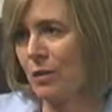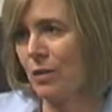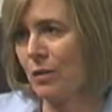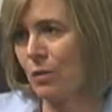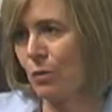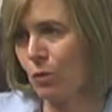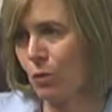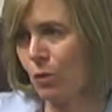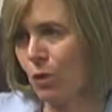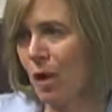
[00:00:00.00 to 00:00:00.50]
I
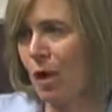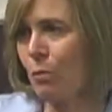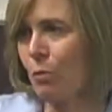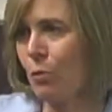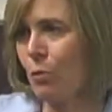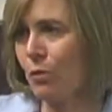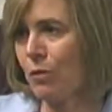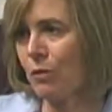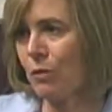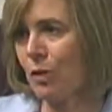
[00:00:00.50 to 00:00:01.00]
do a lot
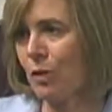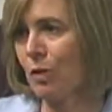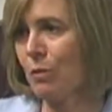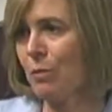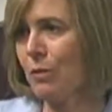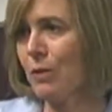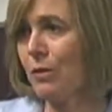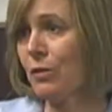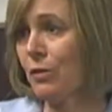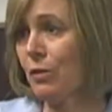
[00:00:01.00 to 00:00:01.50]
more
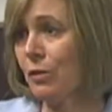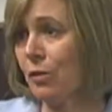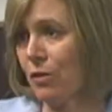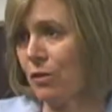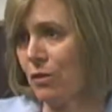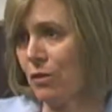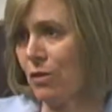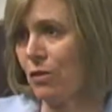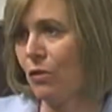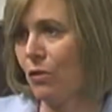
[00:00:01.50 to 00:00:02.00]
developmental
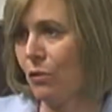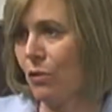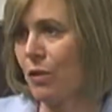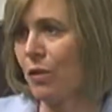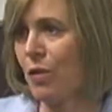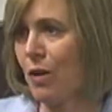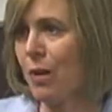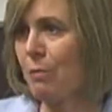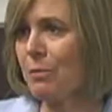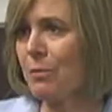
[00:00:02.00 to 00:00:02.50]
than just
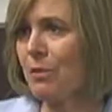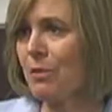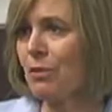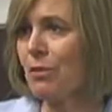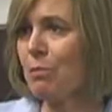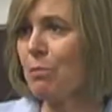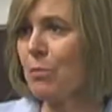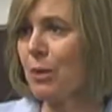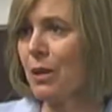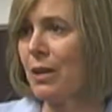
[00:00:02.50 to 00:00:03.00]

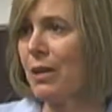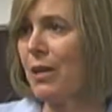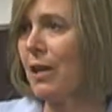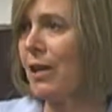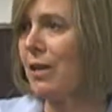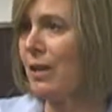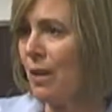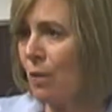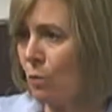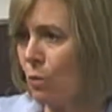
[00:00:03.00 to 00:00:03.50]
orthoptics, but
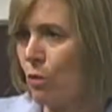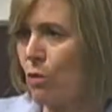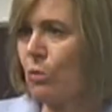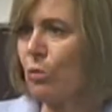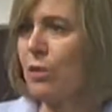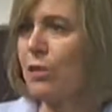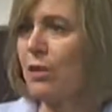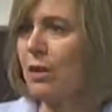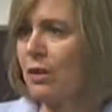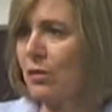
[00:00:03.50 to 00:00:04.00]
they work
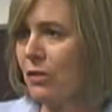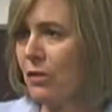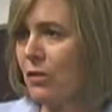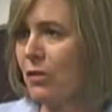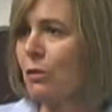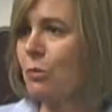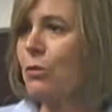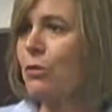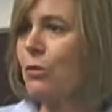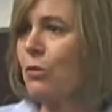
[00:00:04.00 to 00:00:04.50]
with lenses
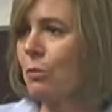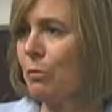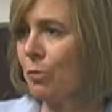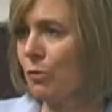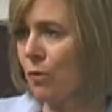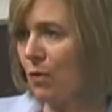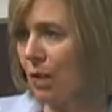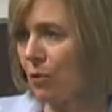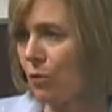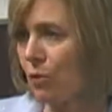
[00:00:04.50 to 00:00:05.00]
and prisms
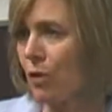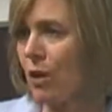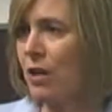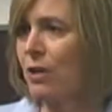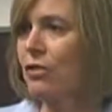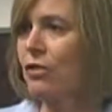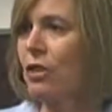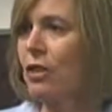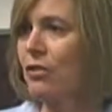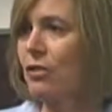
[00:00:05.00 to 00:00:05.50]
to try
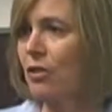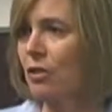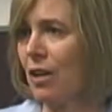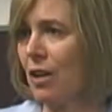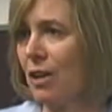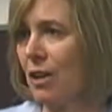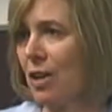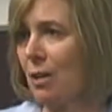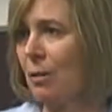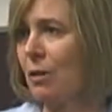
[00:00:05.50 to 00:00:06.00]
to change the
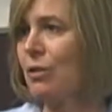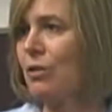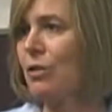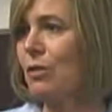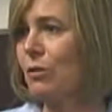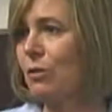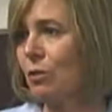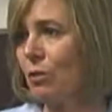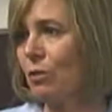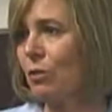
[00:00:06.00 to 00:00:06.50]
dynamics of
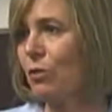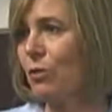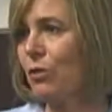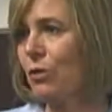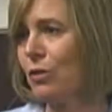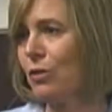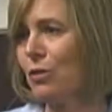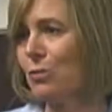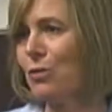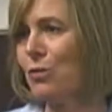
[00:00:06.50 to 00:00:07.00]
the visual
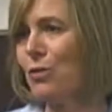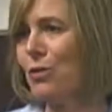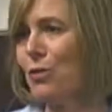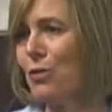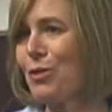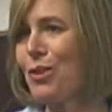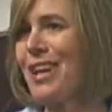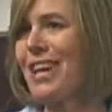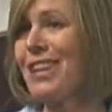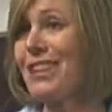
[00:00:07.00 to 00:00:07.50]
system, so
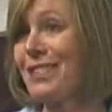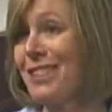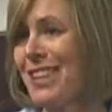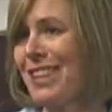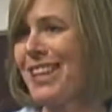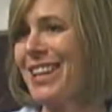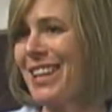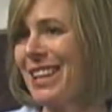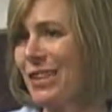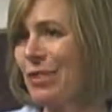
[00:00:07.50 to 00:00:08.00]
they're kind of
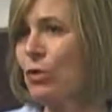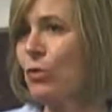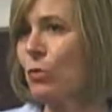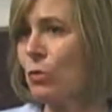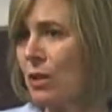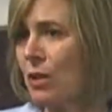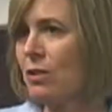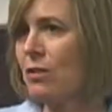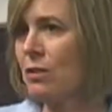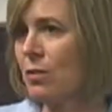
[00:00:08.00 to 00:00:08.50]
getting into
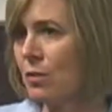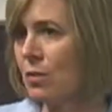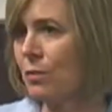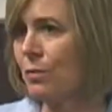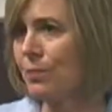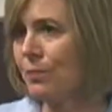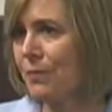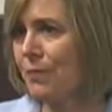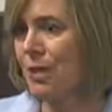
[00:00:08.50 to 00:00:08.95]
it too.